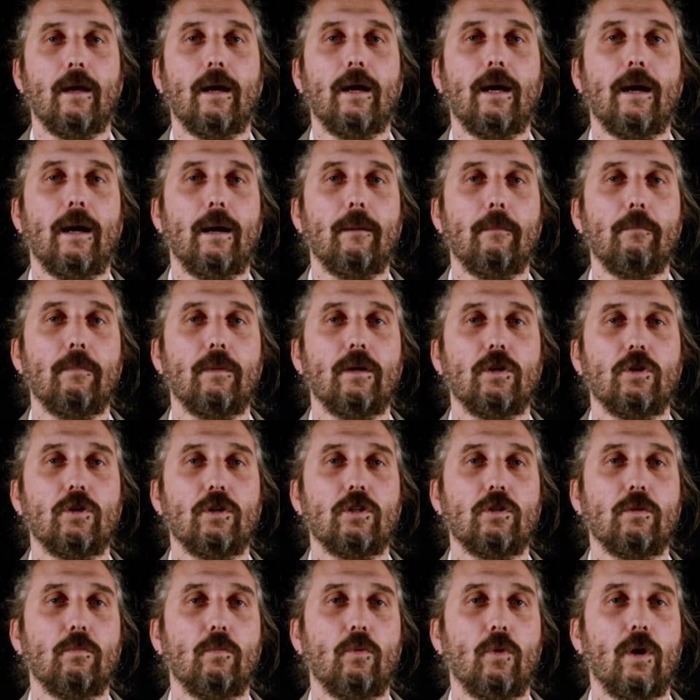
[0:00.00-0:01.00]

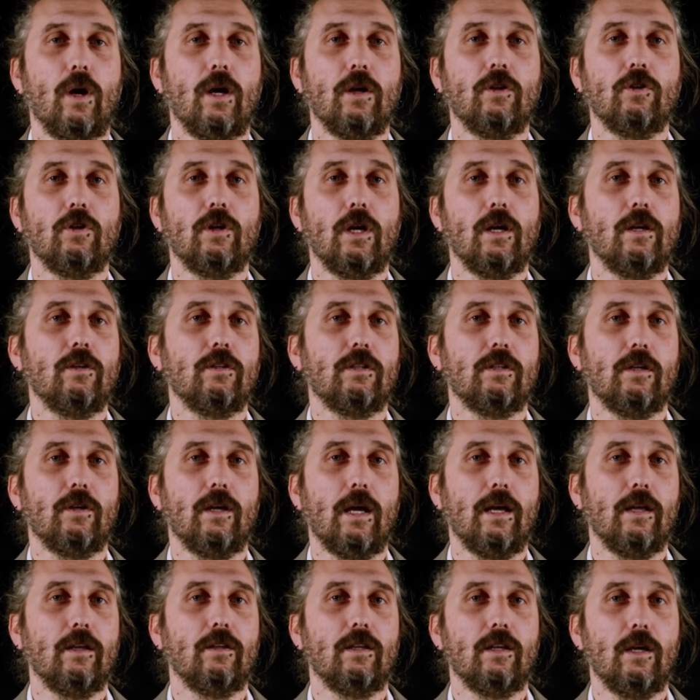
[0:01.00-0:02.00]
Ambitious projects
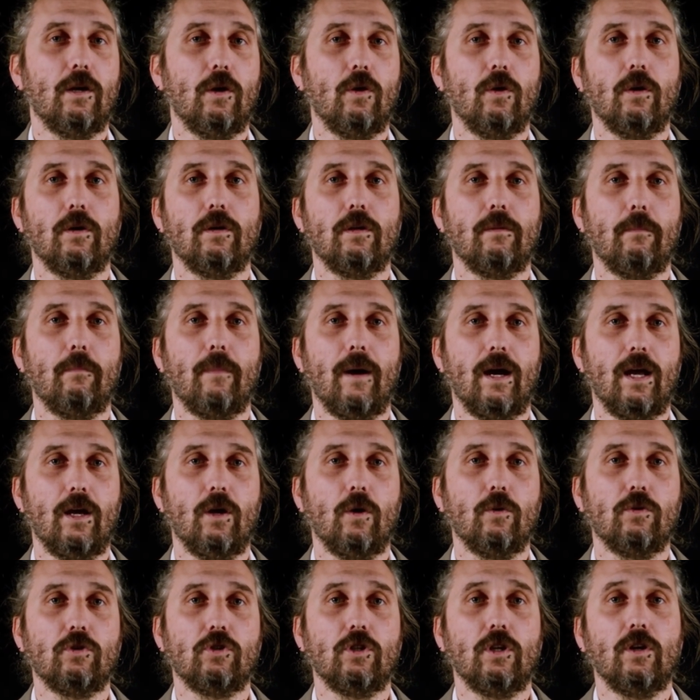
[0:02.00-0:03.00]
like the Earth
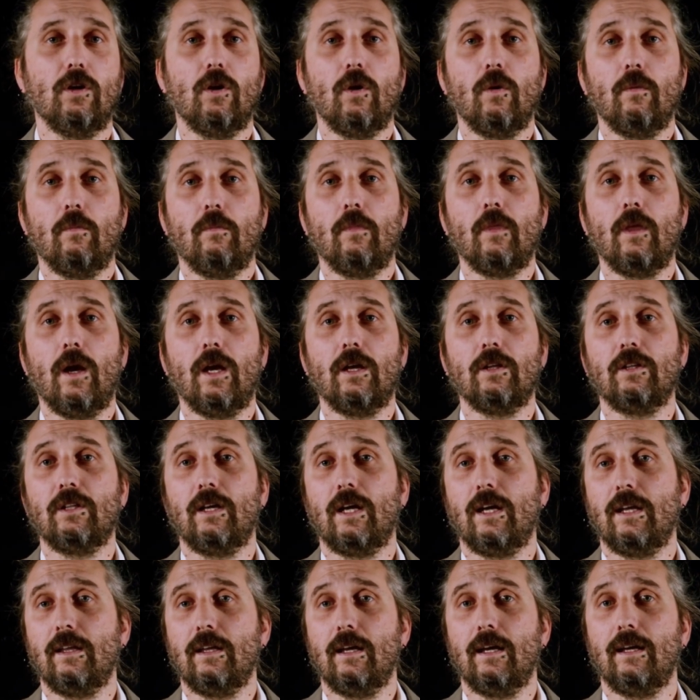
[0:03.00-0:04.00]
Biogenome
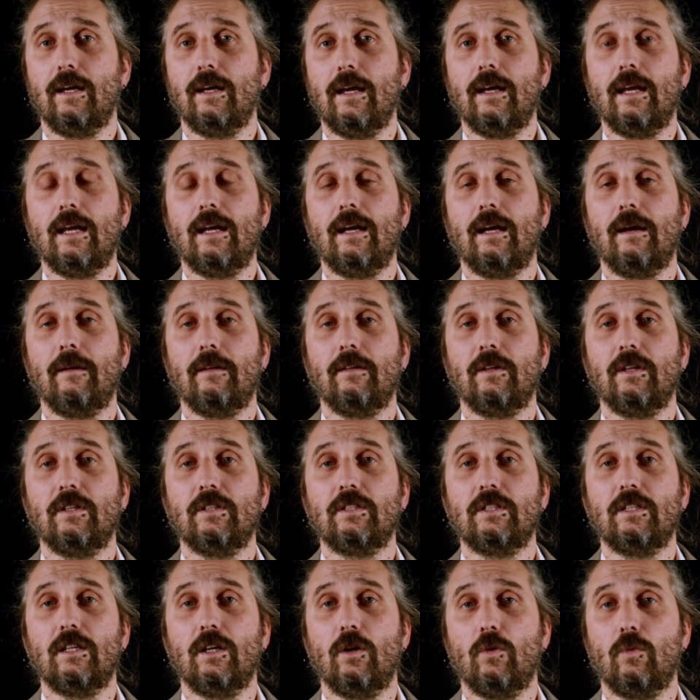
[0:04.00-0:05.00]
Project aim to
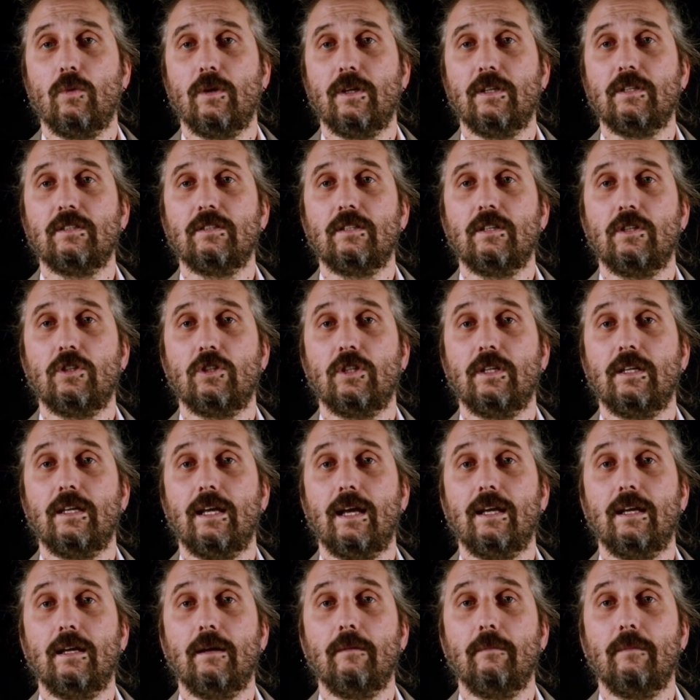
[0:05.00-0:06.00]
sequence the
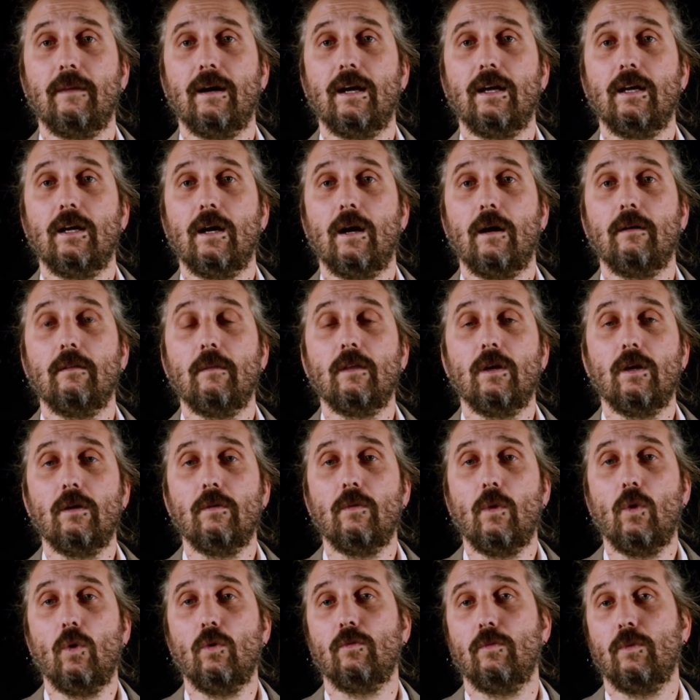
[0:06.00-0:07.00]
genetic makeup of
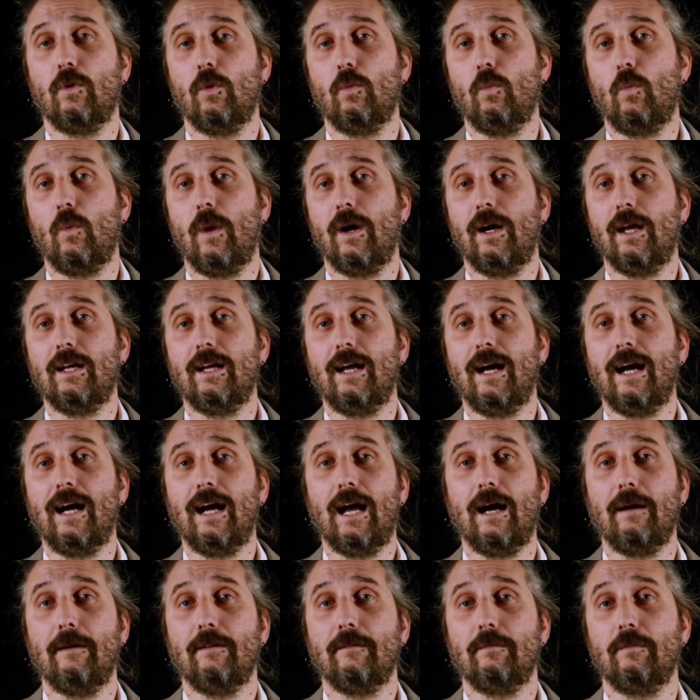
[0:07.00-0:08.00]
over
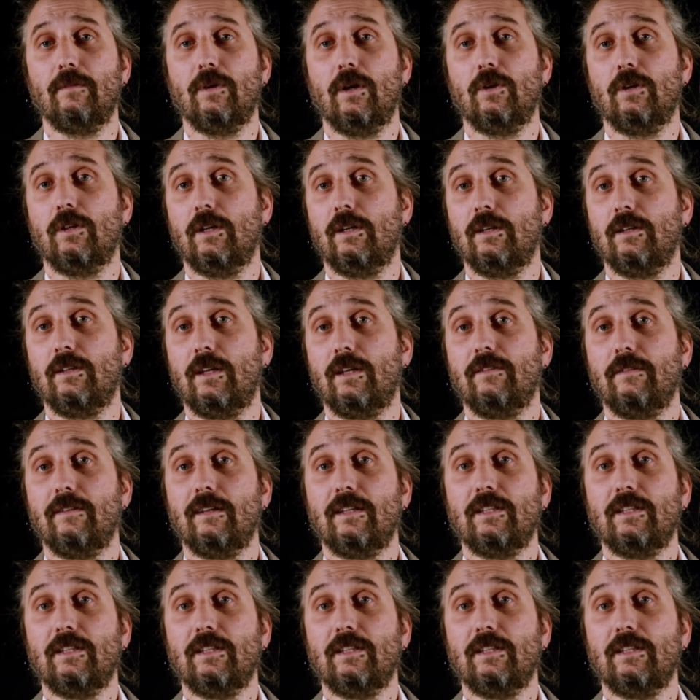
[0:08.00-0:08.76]
1.5 million living